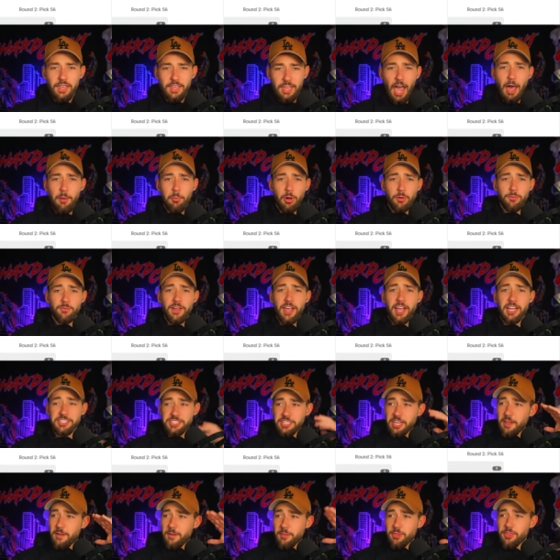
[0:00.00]
Cowboy
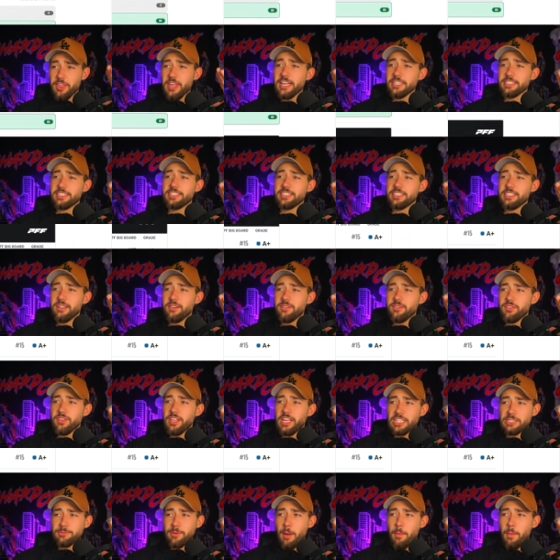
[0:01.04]
fans, this
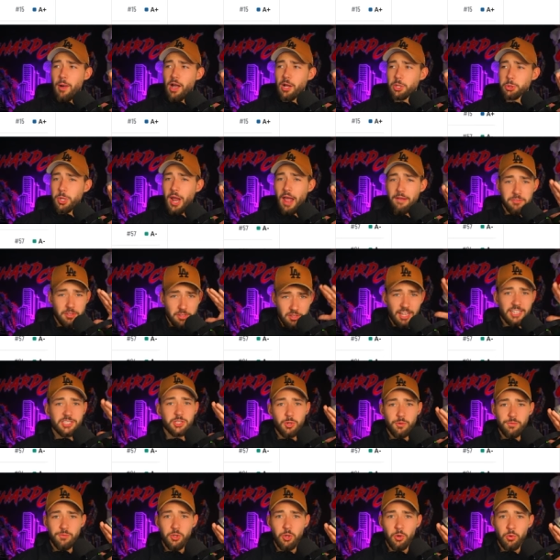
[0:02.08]
is my mock draft. Let's
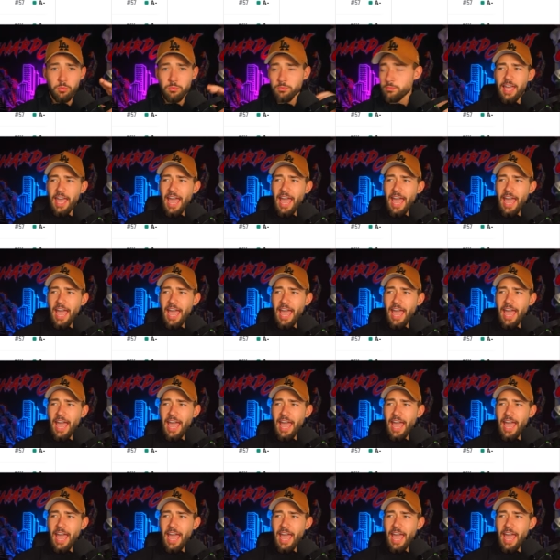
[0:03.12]
review.